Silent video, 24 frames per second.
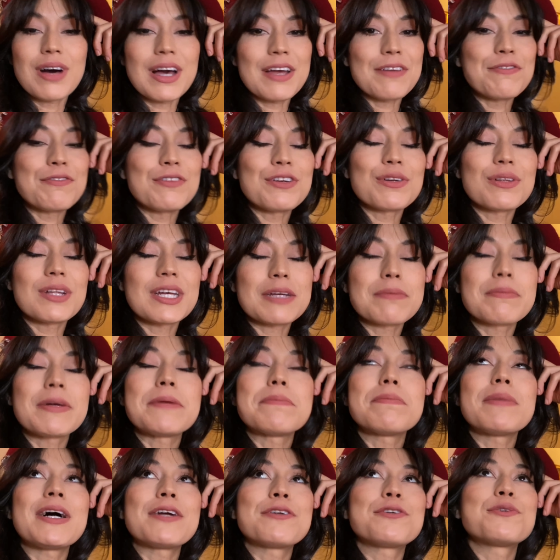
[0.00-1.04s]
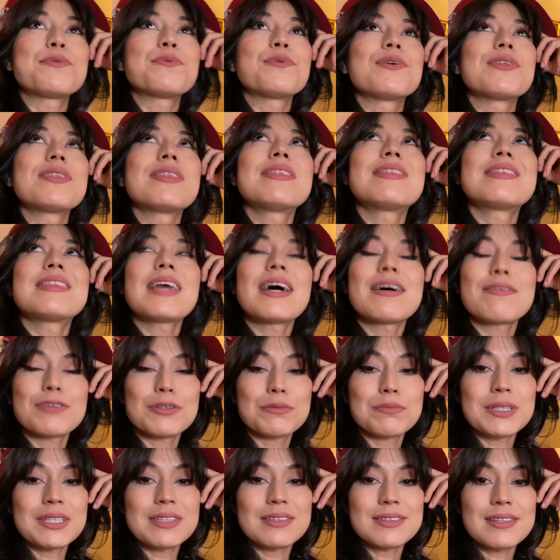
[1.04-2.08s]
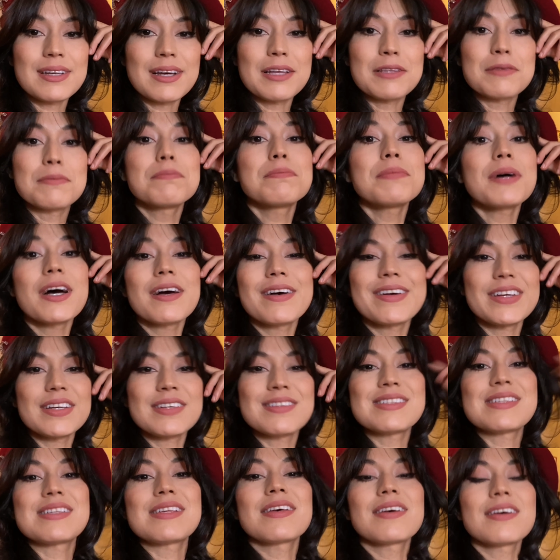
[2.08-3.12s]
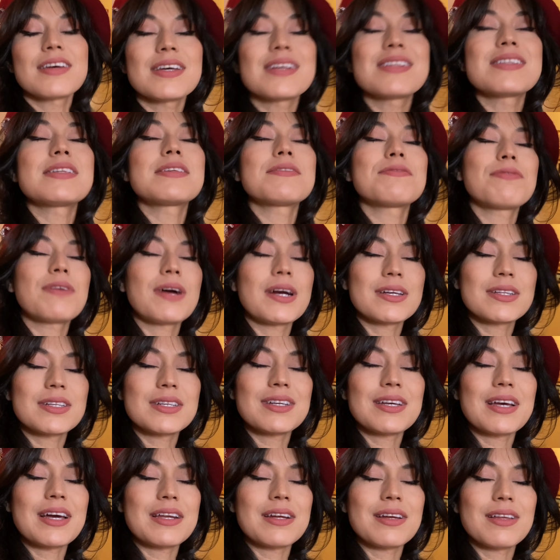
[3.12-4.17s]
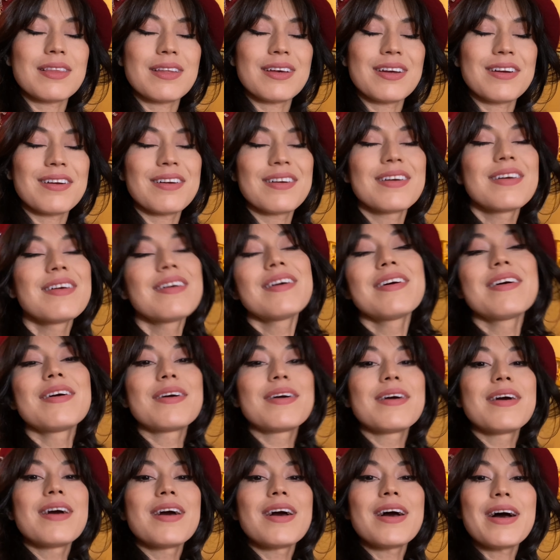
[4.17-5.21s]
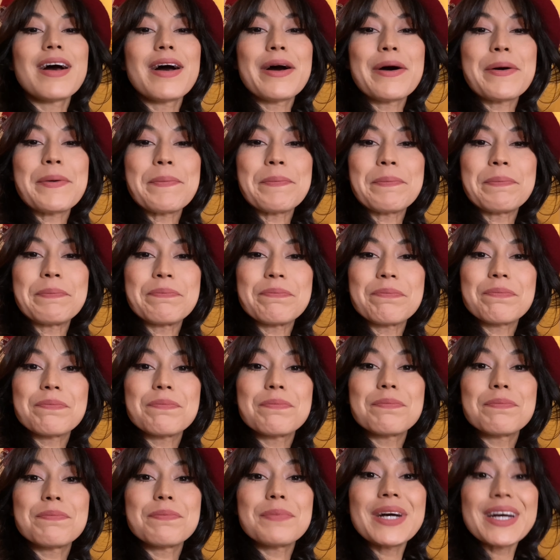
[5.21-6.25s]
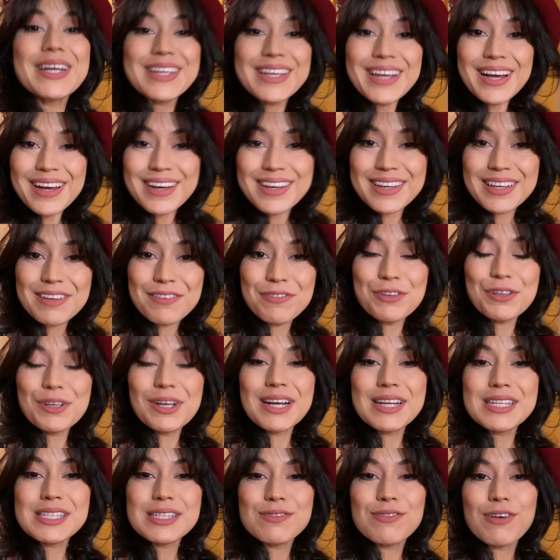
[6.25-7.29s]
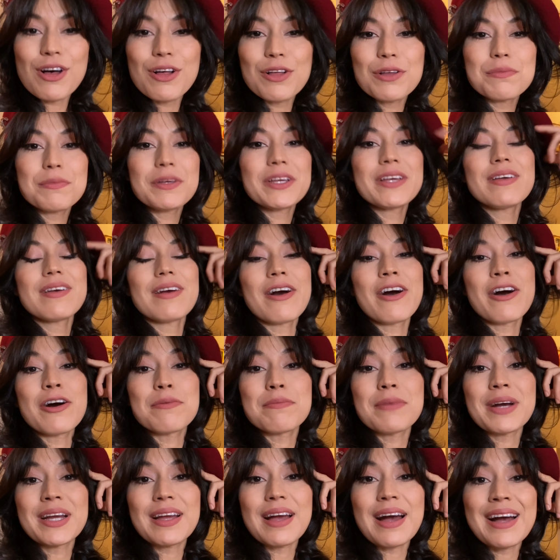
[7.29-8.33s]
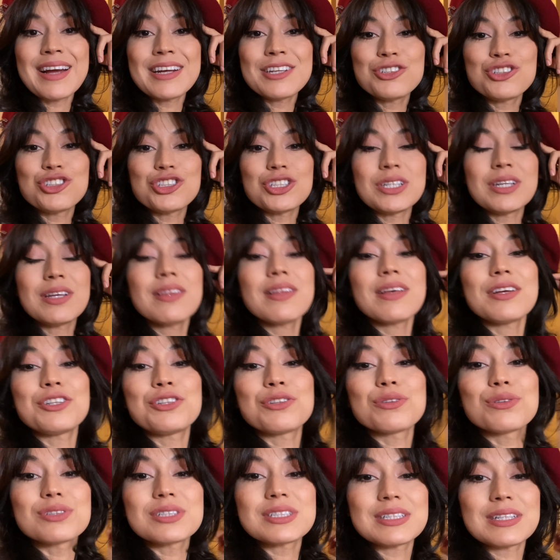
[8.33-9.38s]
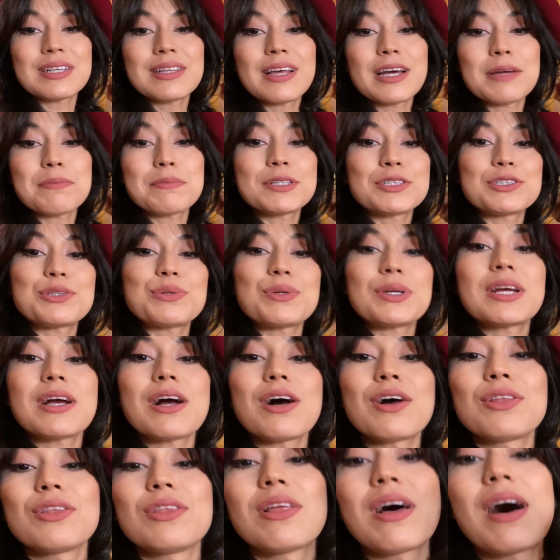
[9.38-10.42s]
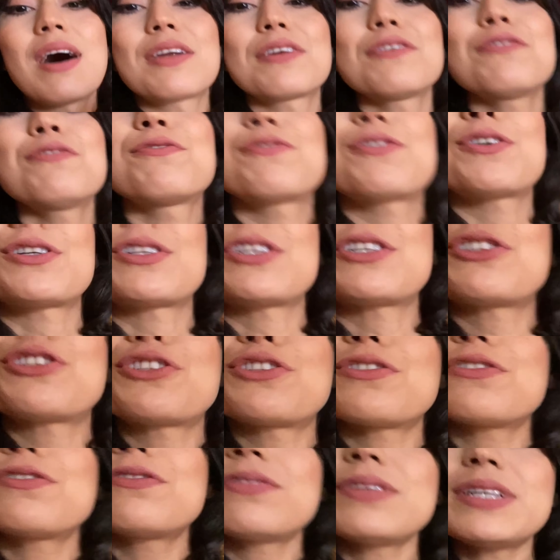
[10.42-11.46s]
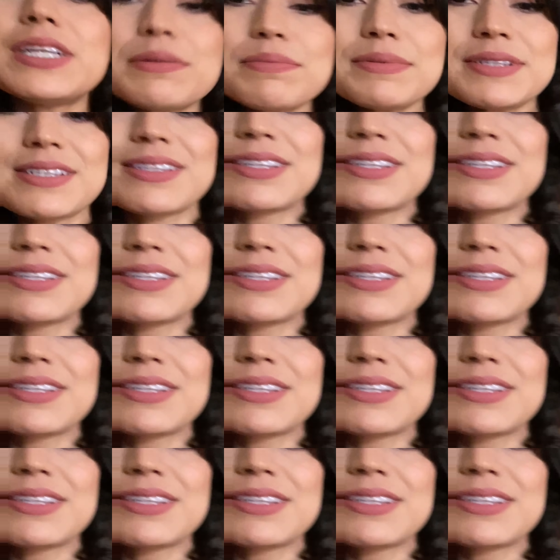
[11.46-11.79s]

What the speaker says: feel like my bedroom will never be done, but it's finally getting there. But yeah, if you guys follow me on my IG, you'll see that I've been doing a lot of furniture flips,